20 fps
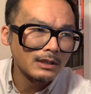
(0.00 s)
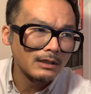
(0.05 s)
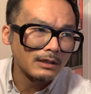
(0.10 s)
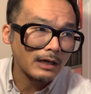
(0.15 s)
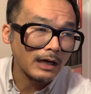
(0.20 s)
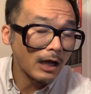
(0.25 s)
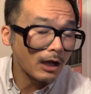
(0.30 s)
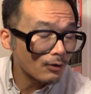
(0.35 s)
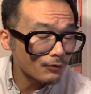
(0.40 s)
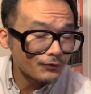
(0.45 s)

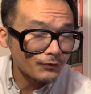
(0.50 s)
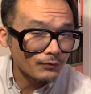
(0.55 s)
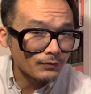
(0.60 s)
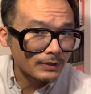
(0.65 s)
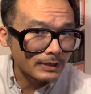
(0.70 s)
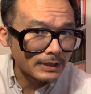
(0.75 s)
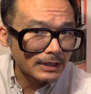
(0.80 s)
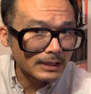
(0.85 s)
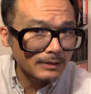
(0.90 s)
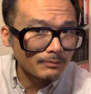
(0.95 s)
I'll
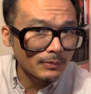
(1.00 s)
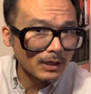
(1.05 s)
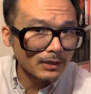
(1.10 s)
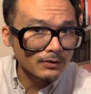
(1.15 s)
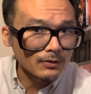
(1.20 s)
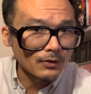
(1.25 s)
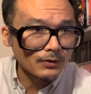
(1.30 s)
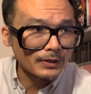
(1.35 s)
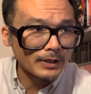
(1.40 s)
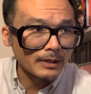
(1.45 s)
certainly keep
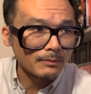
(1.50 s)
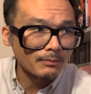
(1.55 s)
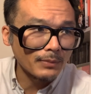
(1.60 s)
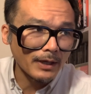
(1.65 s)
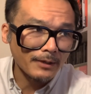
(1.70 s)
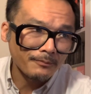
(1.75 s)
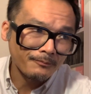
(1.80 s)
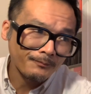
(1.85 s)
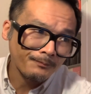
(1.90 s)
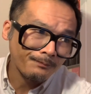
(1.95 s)
on looking.
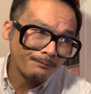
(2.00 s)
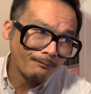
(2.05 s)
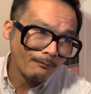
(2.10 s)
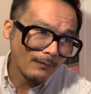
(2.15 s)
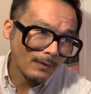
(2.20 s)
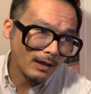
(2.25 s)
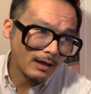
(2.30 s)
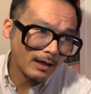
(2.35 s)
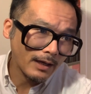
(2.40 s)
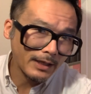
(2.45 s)
But
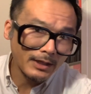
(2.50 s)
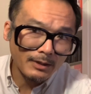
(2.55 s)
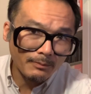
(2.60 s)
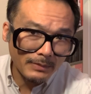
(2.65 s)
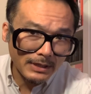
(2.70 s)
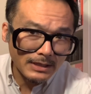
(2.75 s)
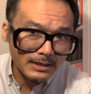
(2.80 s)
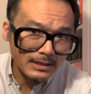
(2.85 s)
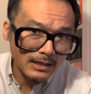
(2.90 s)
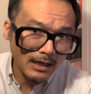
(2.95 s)
in the
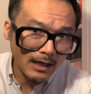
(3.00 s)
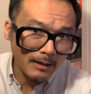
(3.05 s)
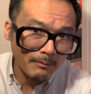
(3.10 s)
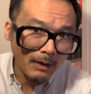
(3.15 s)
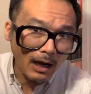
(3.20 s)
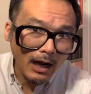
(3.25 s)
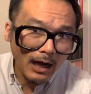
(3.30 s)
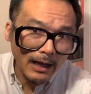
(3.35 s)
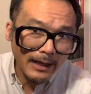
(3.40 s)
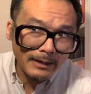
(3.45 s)
meantime,
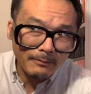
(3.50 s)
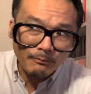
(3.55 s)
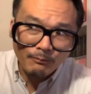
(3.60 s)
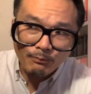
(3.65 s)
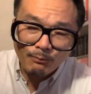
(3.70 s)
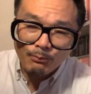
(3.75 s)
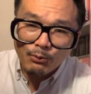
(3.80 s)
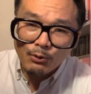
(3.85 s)
I'm